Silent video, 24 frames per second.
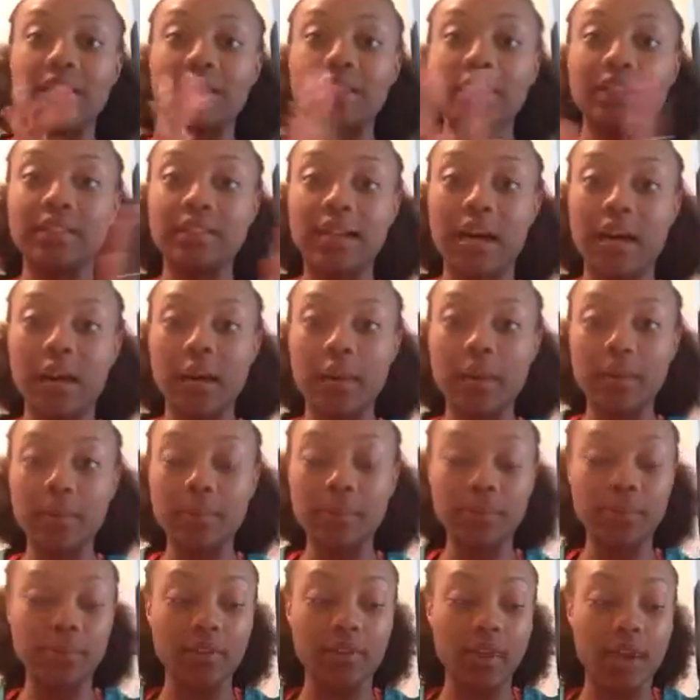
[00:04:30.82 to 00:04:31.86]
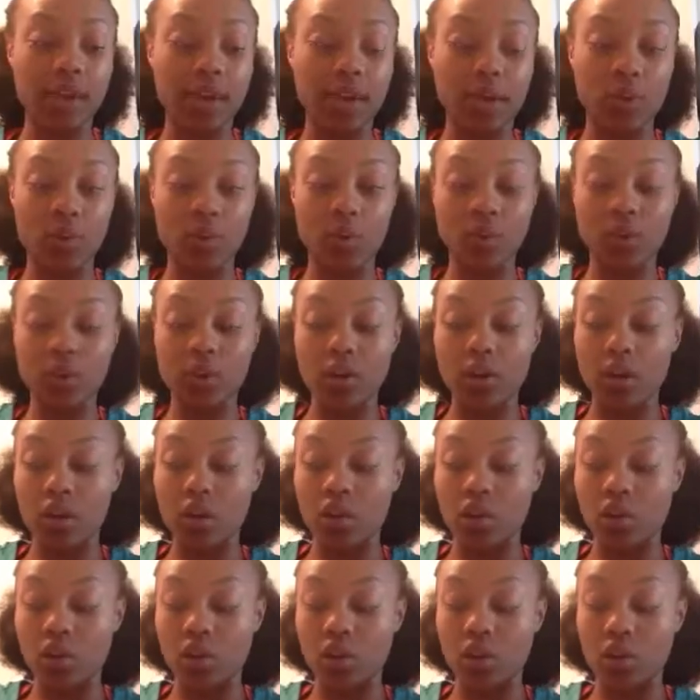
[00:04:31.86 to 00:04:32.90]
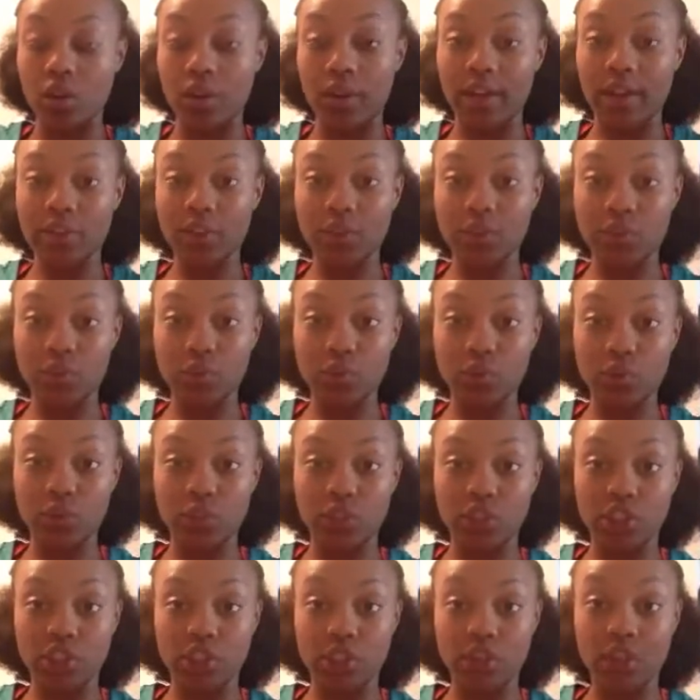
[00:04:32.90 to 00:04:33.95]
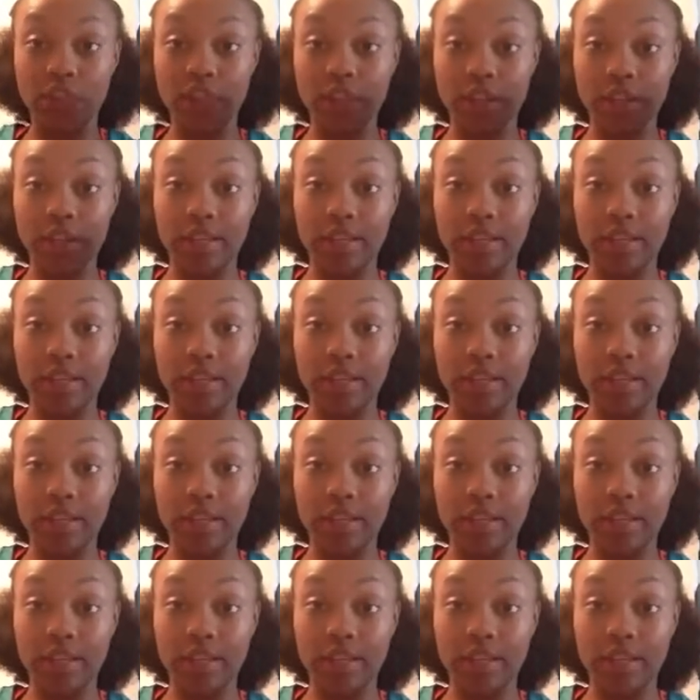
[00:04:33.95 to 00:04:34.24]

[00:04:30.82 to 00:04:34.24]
the time that, we enter into a courtship,